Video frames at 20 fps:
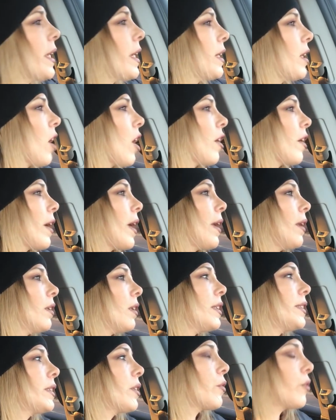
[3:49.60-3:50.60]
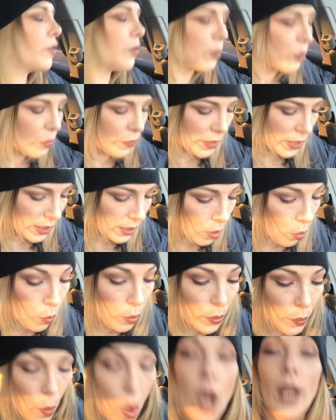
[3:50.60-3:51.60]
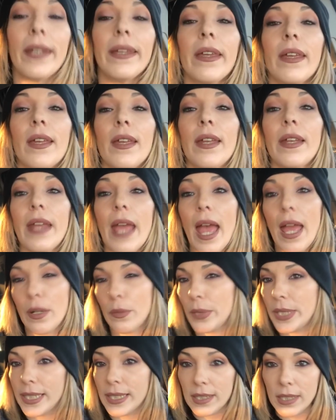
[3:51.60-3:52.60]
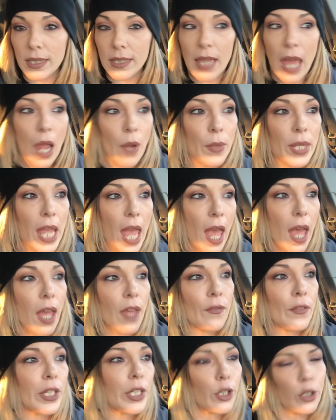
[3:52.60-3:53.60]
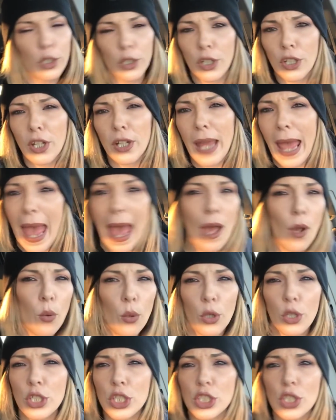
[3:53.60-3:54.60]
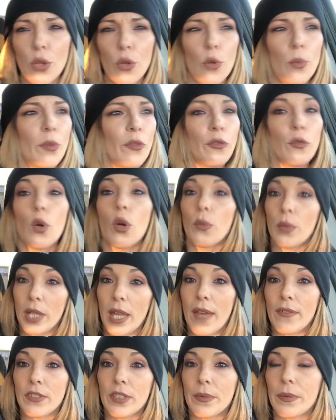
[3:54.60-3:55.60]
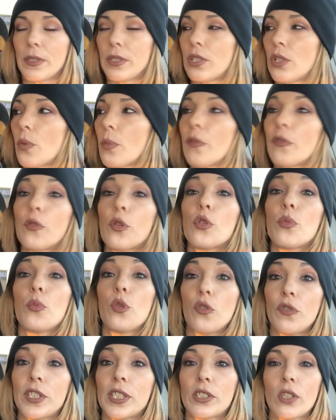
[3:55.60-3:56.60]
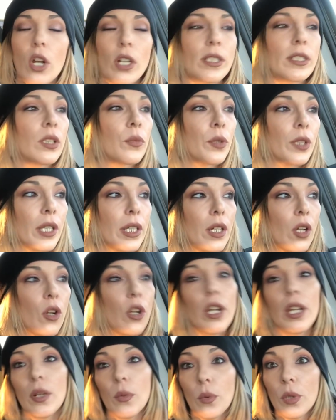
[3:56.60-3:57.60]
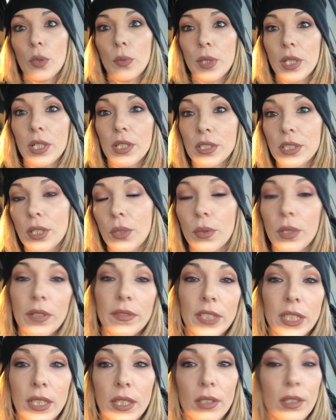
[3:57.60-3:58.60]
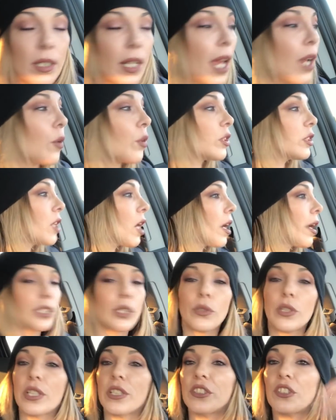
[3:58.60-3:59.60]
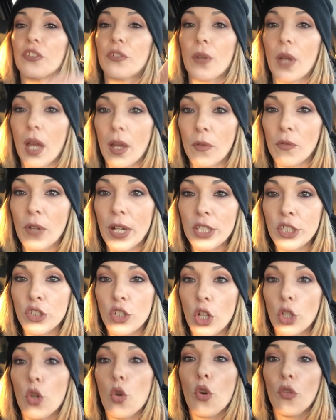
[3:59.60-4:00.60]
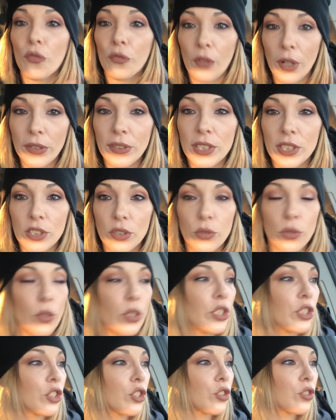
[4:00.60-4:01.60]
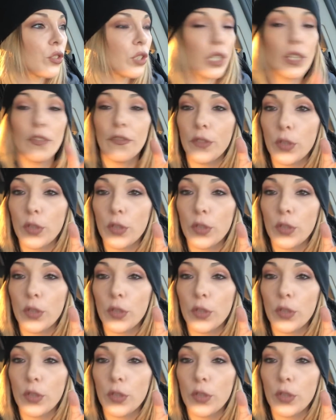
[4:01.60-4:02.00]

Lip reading: like, all right, let's go to the movie. So we walk in and we see that we have like a good hour or so before we have to, you know, before the movie starts. So we're like, all right, what are we going to do? We have to kill an hour of time. So there's a restaurant called Friendly's across the street. If